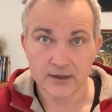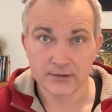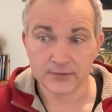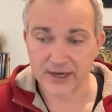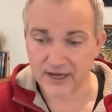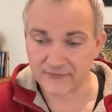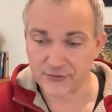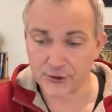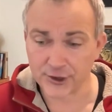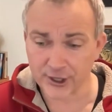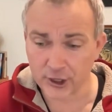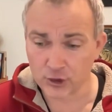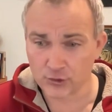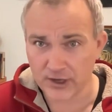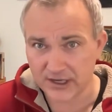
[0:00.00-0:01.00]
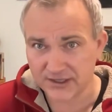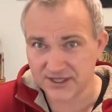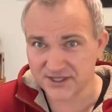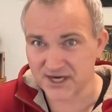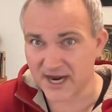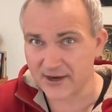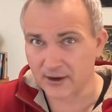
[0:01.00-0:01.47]
Like, if you're going to create
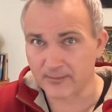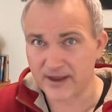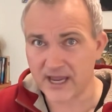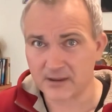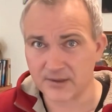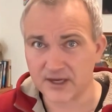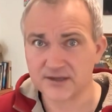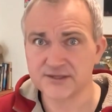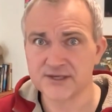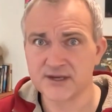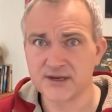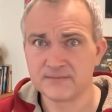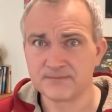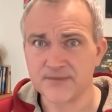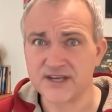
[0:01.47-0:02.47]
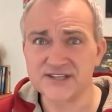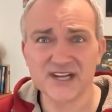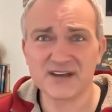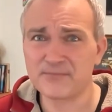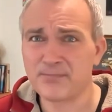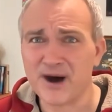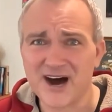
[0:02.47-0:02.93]
designer babies, isn't
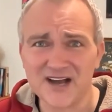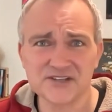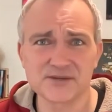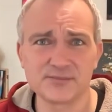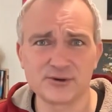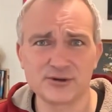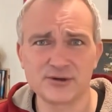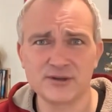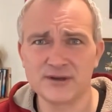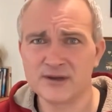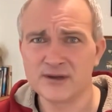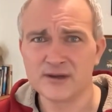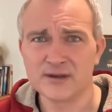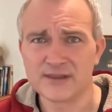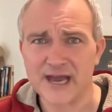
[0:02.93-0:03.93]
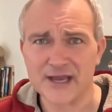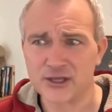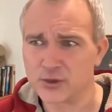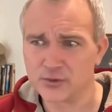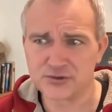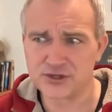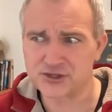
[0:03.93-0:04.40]
it possible that
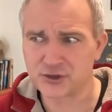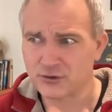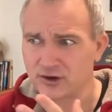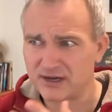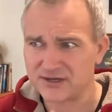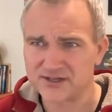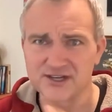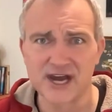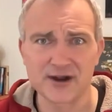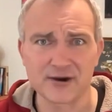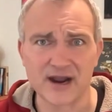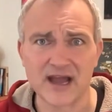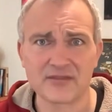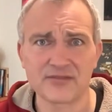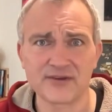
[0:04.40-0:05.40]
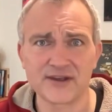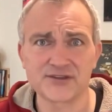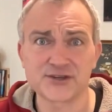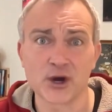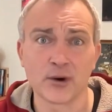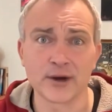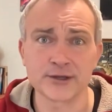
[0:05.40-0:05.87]
you would just create designer athletes
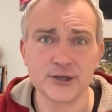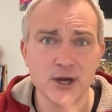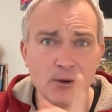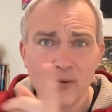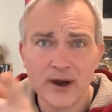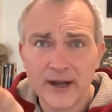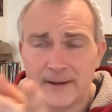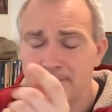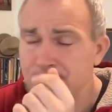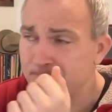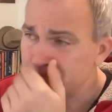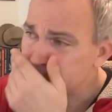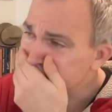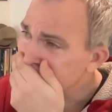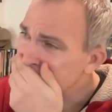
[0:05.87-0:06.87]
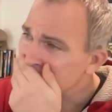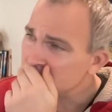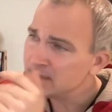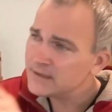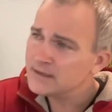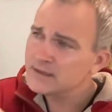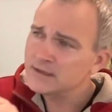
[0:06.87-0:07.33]
going, you know what?
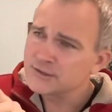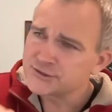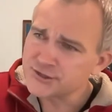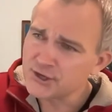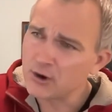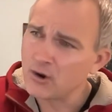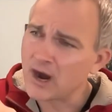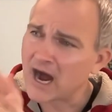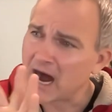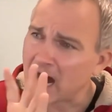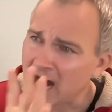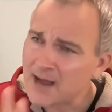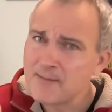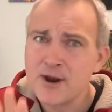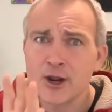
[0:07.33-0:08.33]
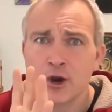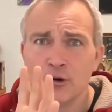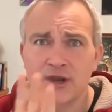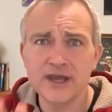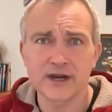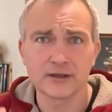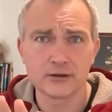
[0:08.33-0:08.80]
So I'm going to go
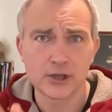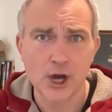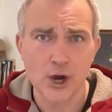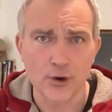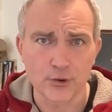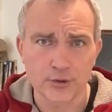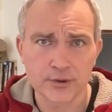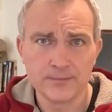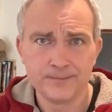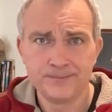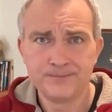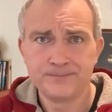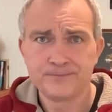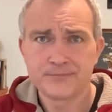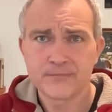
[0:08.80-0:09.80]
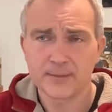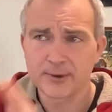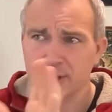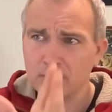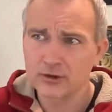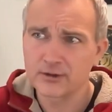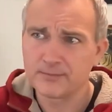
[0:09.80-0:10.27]
get a loan. I'm
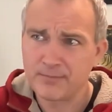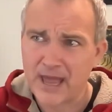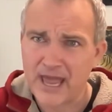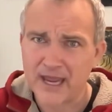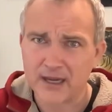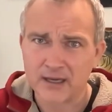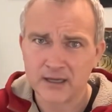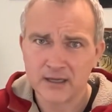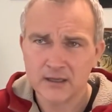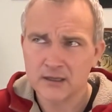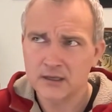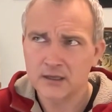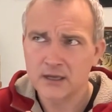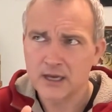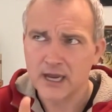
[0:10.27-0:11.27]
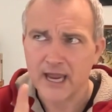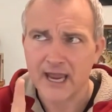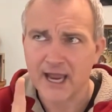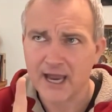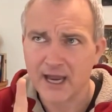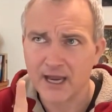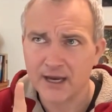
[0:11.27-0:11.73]
going to go to the bank
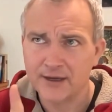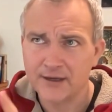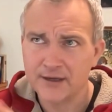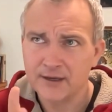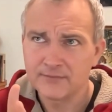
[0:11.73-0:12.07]
and